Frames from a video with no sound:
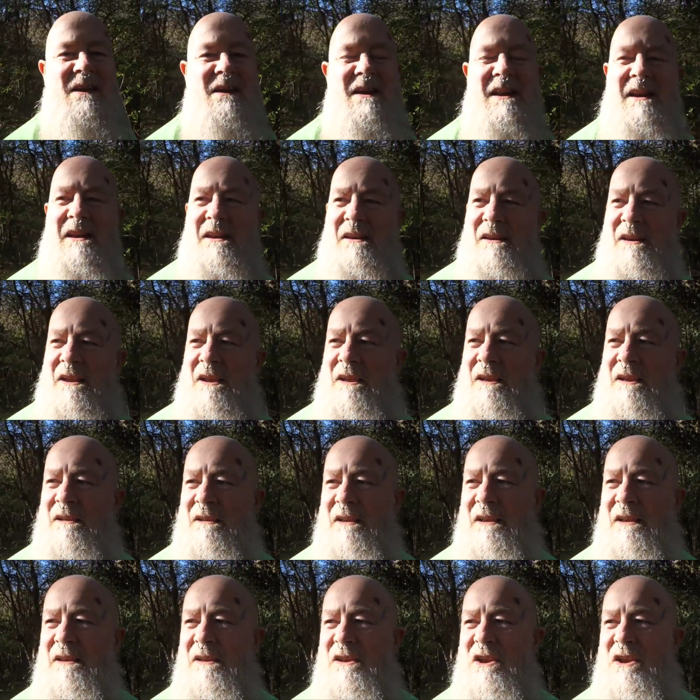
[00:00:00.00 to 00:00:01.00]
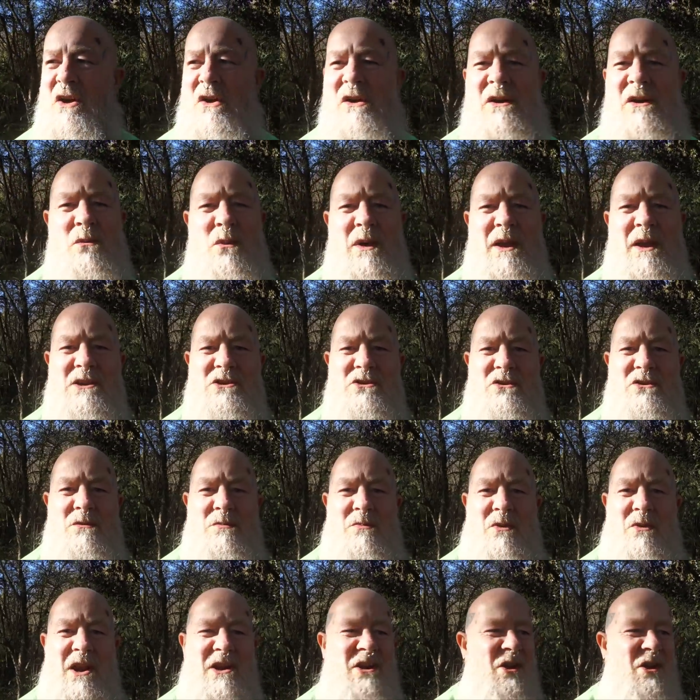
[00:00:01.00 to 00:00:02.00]
and in nine weeks you're a
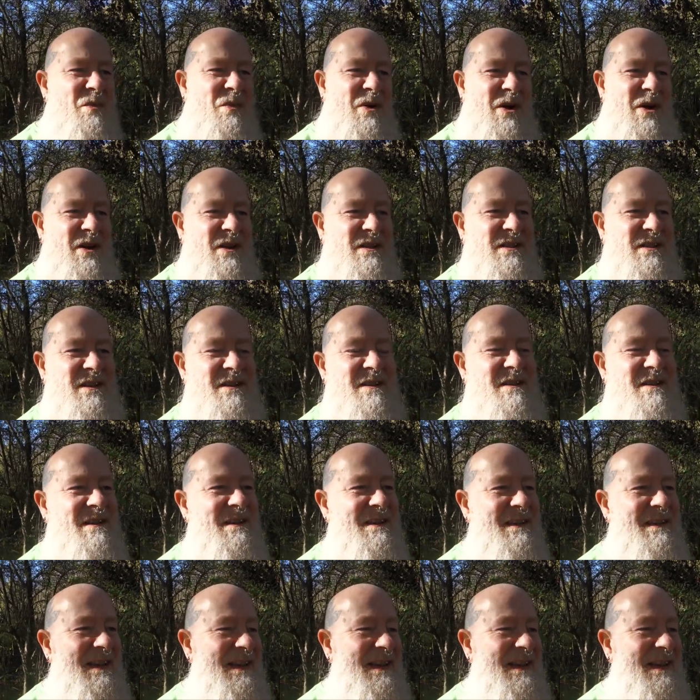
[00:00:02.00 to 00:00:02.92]
brand new person,